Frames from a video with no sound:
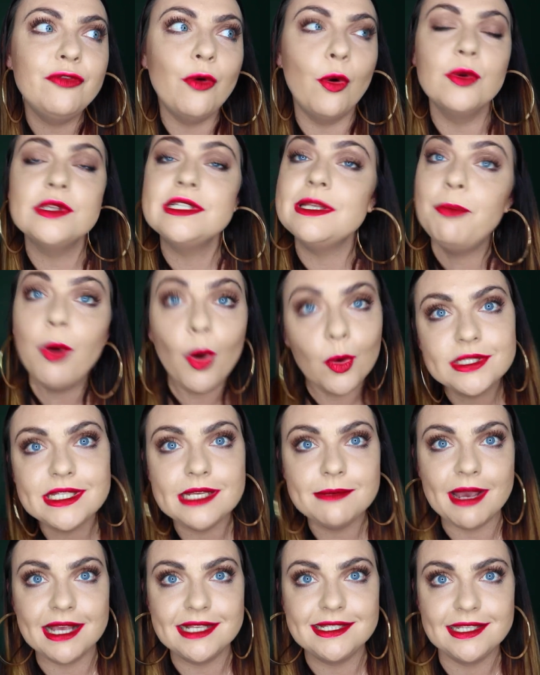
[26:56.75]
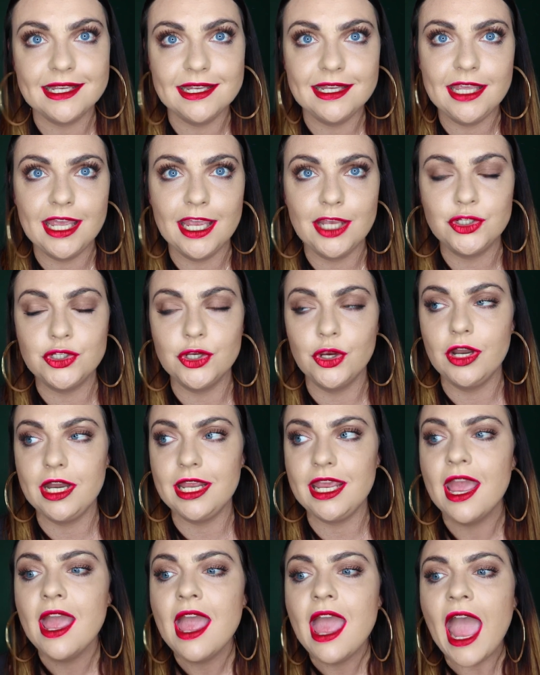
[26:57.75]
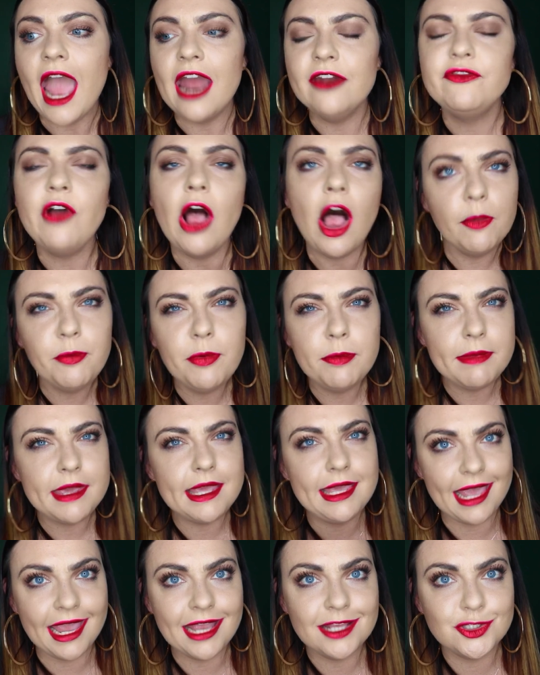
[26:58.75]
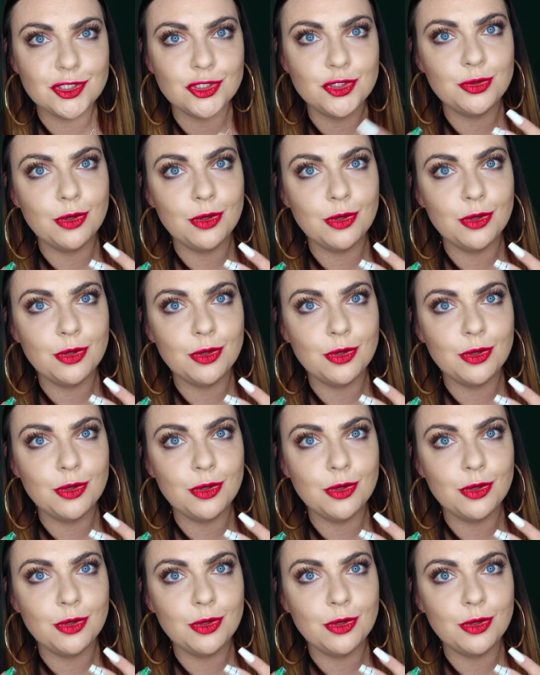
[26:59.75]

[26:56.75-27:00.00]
for supporting my skincare journey and for helping me get